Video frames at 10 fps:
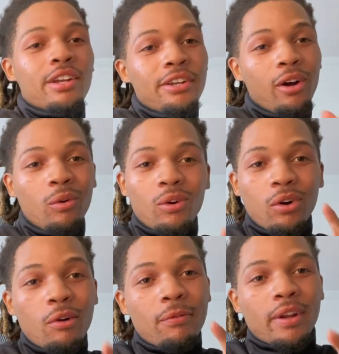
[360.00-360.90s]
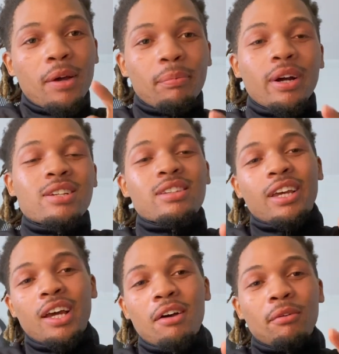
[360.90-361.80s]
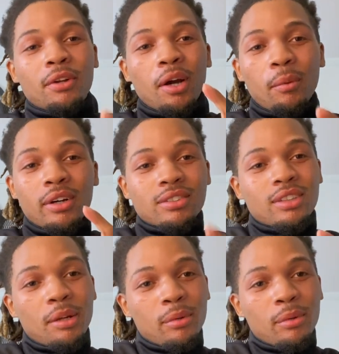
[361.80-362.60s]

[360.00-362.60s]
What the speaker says: Don't go for that price they have on that website,